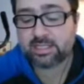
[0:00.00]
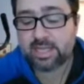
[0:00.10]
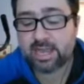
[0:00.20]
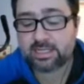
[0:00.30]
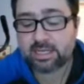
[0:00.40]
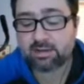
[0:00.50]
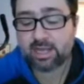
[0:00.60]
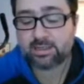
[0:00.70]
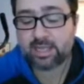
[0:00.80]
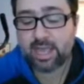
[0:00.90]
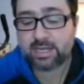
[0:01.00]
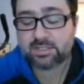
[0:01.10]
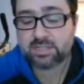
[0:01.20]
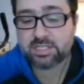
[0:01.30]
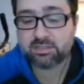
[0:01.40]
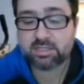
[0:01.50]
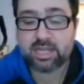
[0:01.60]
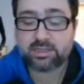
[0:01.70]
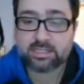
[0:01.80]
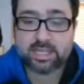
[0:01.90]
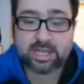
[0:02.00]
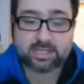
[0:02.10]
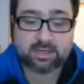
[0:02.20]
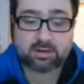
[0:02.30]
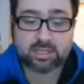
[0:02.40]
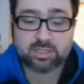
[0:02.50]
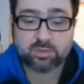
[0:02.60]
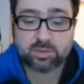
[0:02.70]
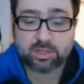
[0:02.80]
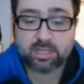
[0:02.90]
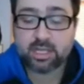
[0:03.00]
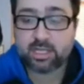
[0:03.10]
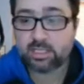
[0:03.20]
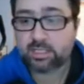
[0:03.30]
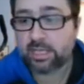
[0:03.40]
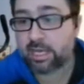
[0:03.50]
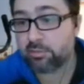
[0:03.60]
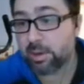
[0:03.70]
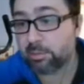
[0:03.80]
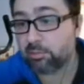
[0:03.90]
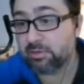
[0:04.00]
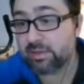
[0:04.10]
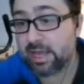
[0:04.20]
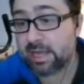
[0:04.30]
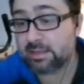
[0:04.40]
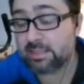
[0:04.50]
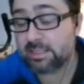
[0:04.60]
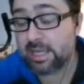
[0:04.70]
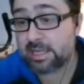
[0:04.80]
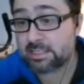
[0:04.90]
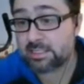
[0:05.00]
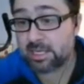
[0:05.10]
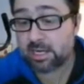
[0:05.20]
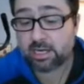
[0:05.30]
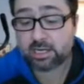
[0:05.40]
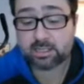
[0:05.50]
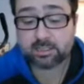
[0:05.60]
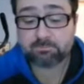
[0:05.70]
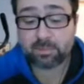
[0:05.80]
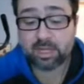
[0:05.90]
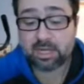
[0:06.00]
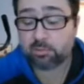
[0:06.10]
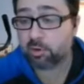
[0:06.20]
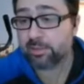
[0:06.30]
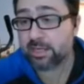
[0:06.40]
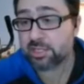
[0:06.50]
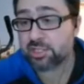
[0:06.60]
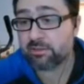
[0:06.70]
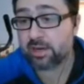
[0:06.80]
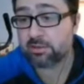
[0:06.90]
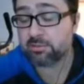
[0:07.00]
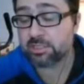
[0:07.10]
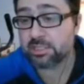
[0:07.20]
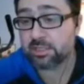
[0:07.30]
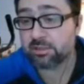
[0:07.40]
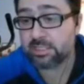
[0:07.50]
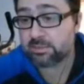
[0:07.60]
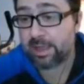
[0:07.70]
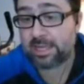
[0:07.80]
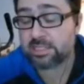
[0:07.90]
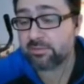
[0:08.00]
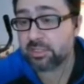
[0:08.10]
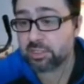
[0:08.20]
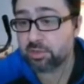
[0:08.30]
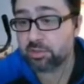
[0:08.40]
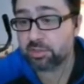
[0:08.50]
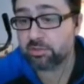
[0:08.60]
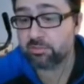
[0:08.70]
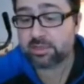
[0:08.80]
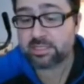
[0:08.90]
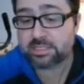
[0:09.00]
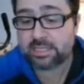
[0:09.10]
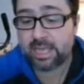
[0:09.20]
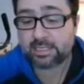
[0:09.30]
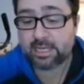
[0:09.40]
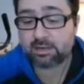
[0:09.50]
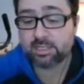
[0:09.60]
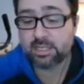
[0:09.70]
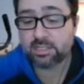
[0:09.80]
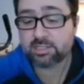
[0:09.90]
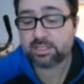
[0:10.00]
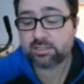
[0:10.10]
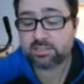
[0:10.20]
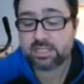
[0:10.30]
the attack down on the active skill, you got the attack down on super. You got to remember, we've got the STR Omega Shenron, who still, his passive is so good with his attack down. So like, there's